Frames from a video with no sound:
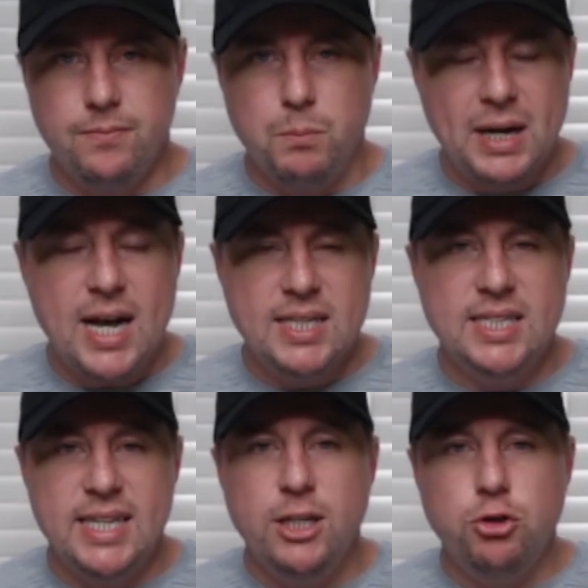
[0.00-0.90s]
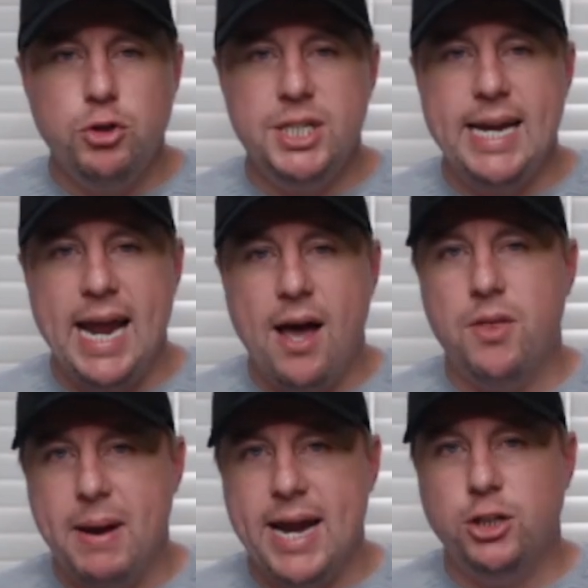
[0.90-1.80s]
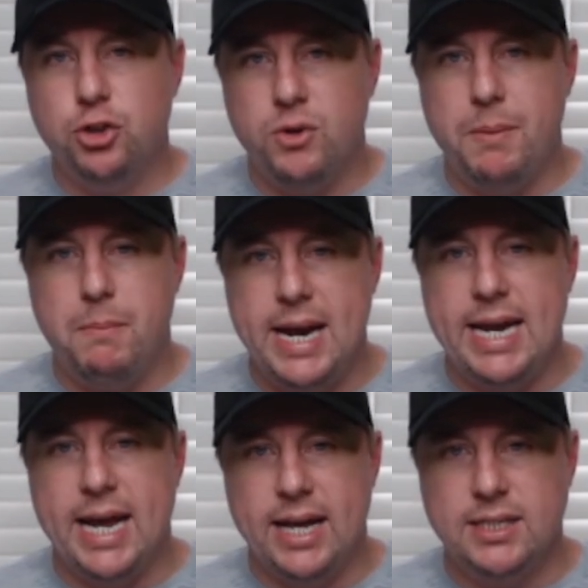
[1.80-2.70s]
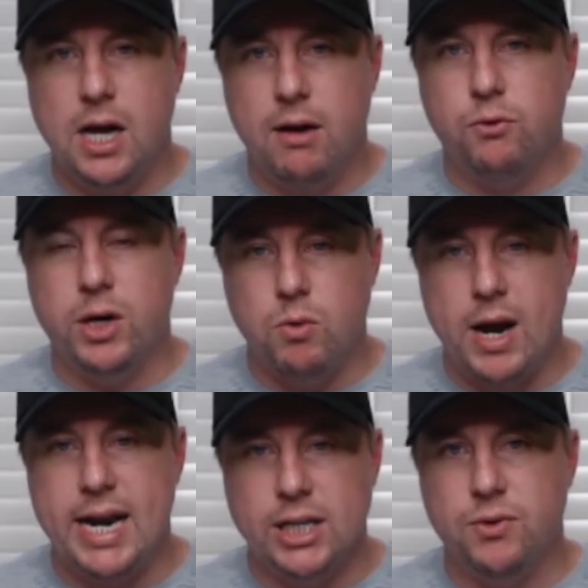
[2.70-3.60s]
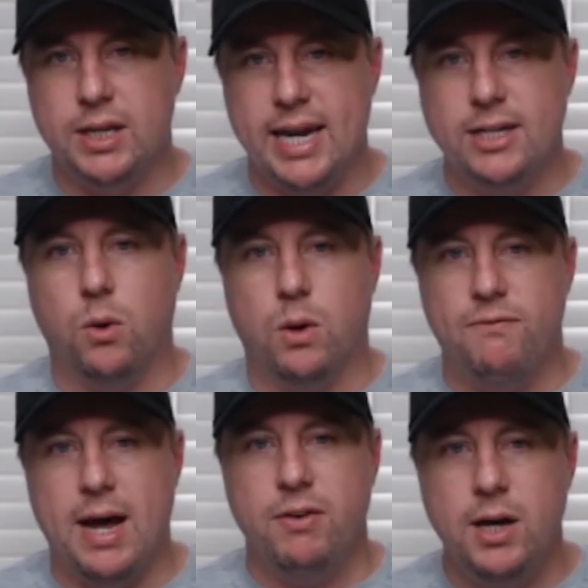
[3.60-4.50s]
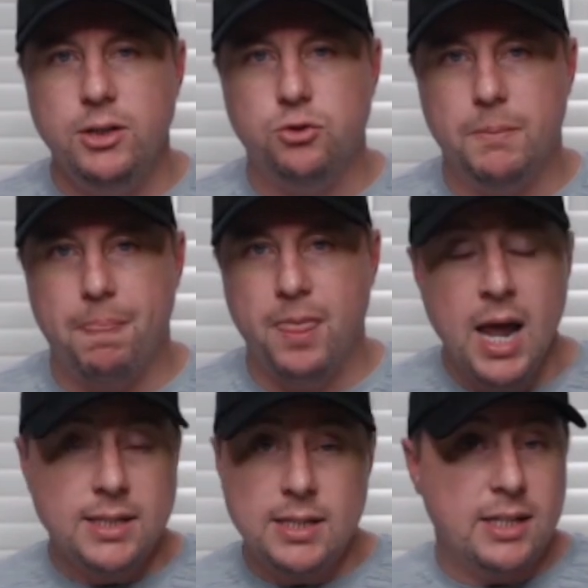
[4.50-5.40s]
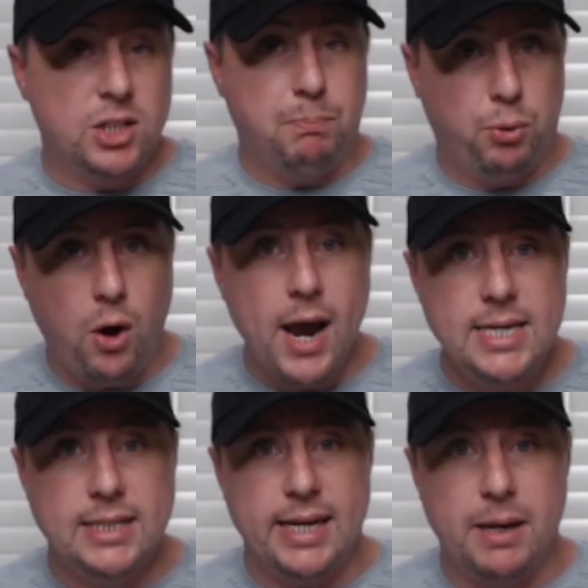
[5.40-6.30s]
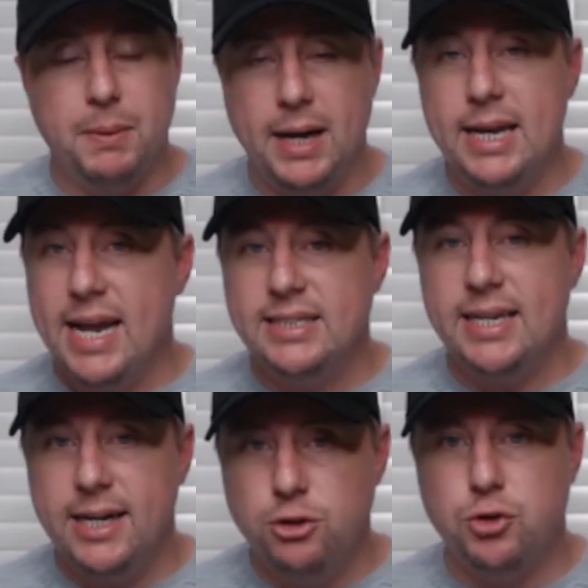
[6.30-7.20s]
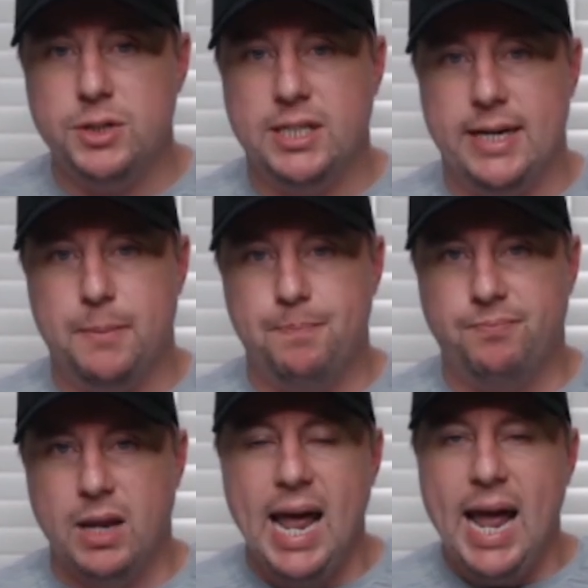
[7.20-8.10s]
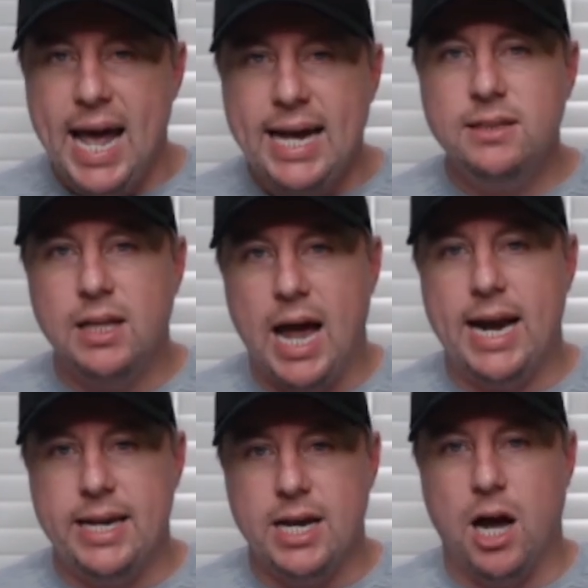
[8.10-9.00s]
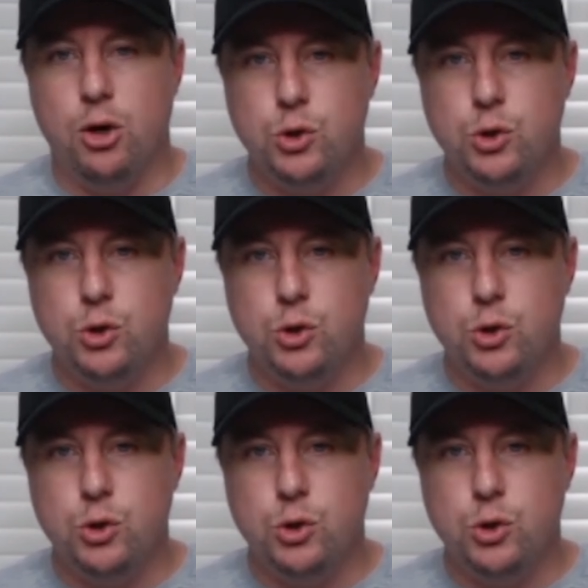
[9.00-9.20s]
because it's interesting how the mainstream media is covering ratings for the Daytona 500. It's not surprising, but it's interesting. Headline at Yahoo